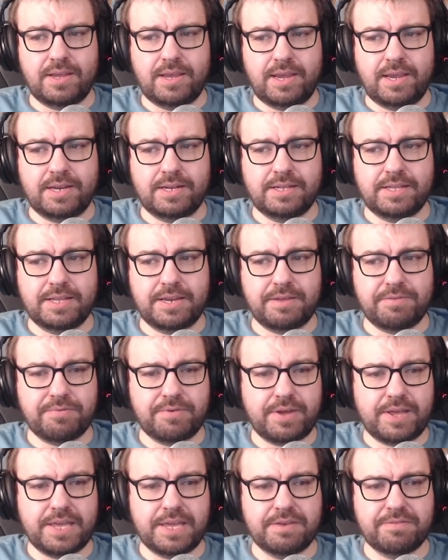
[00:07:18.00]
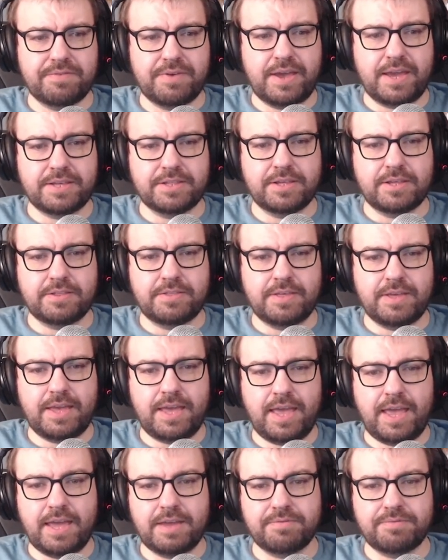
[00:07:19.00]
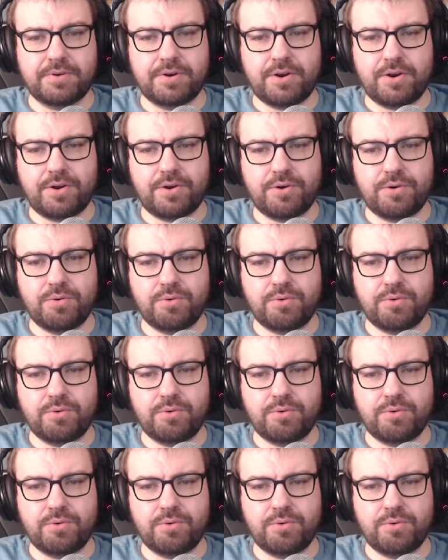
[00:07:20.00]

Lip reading: and Lady Fry advises they head for her